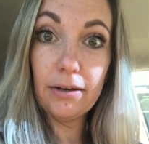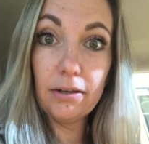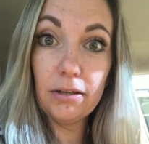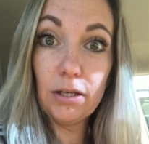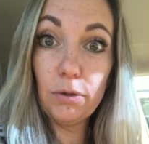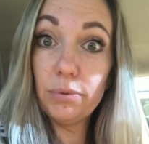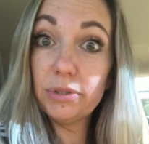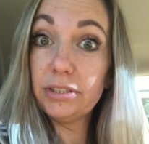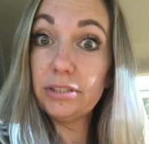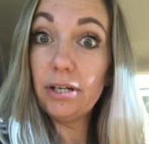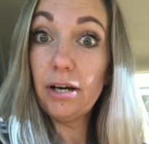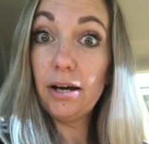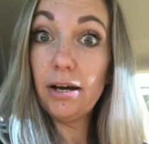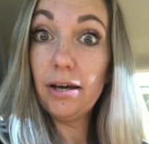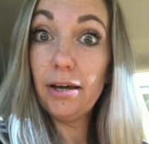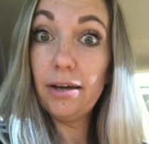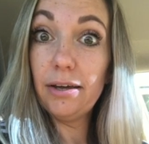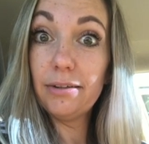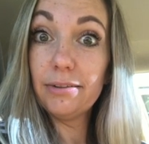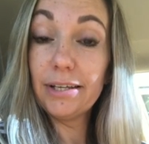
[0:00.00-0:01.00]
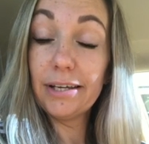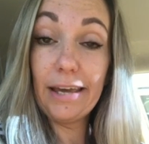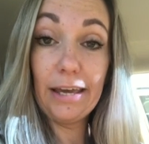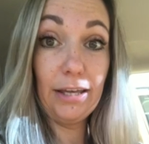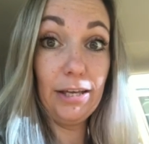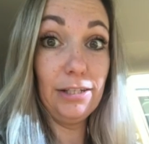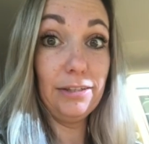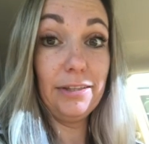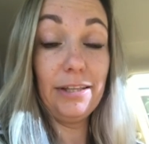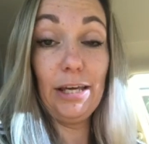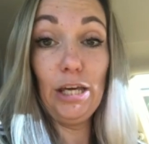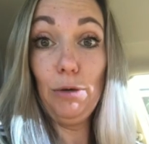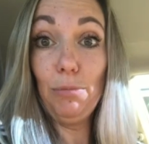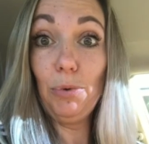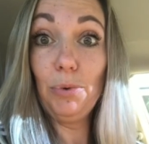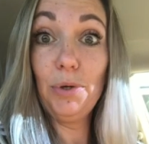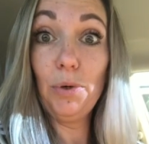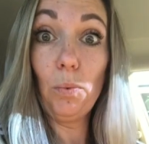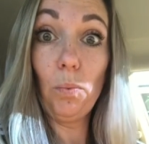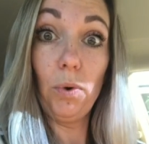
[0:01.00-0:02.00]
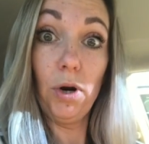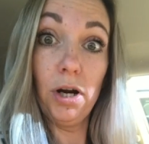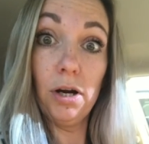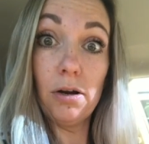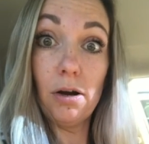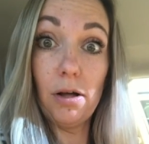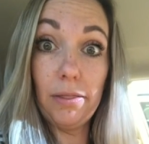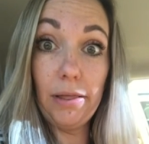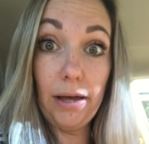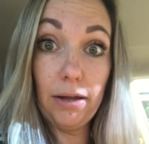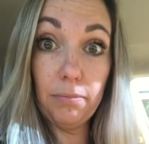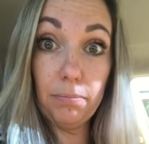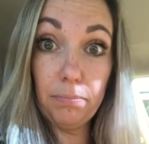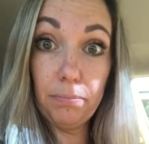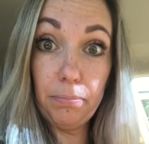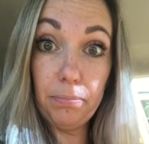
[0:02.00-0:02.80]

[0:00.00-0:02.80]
he was not, the chemo didn't work, all that,